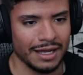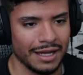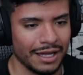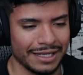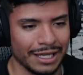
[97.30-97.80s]

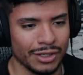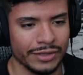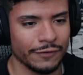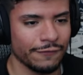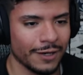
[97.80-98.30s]
I like I don't
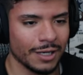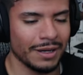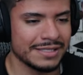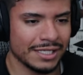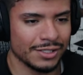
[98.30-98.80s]
give a fuck
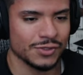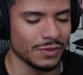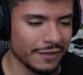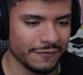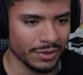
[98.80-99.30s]
about Taylor
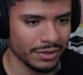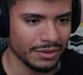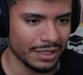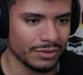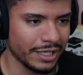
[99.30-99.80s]
Swift, bro.
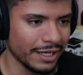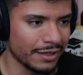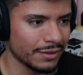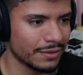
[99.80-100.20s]
I don't care.